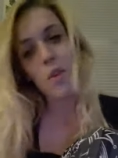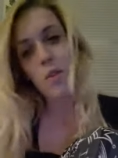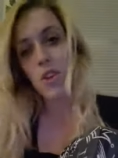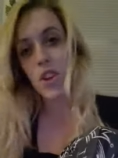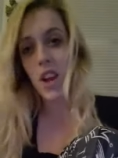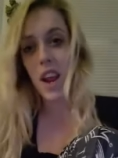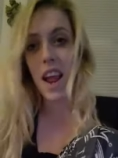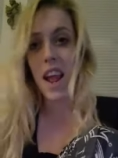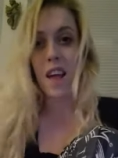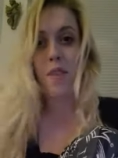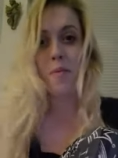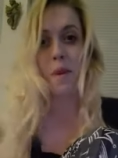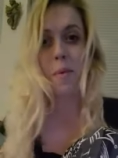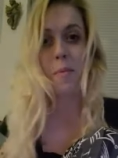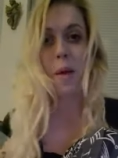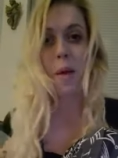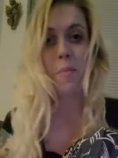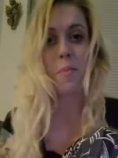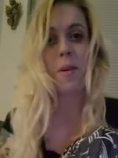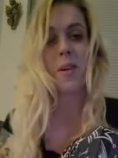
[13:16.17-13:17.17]
I wish I had my
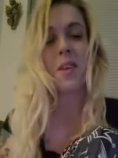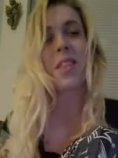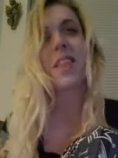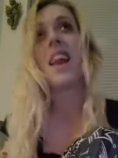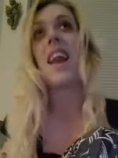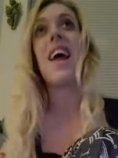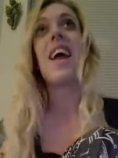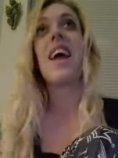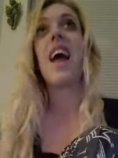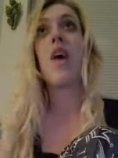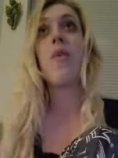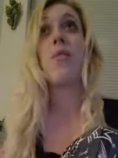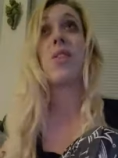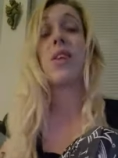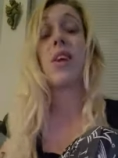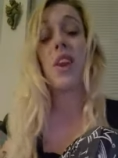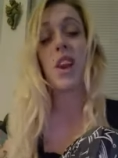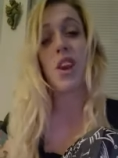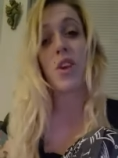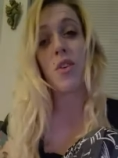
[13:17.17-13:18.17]
papers that I, I was
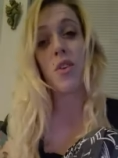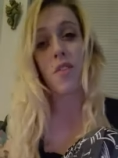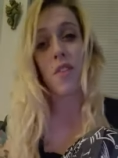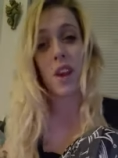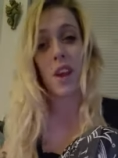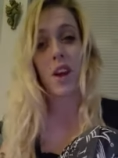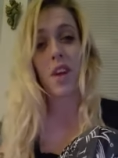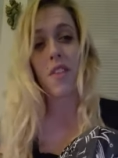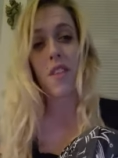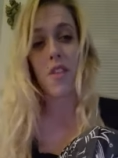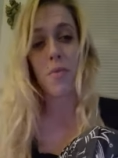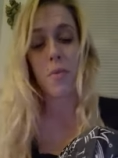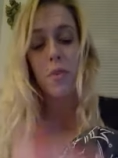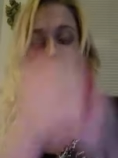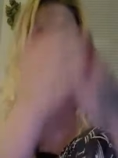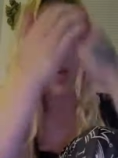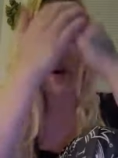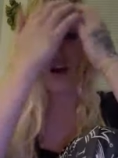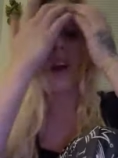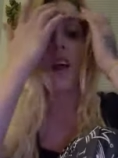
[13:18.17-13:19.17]
gonna do a video on this
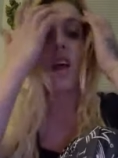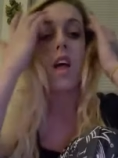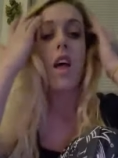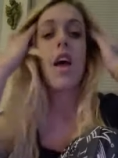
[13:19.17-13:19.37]
before.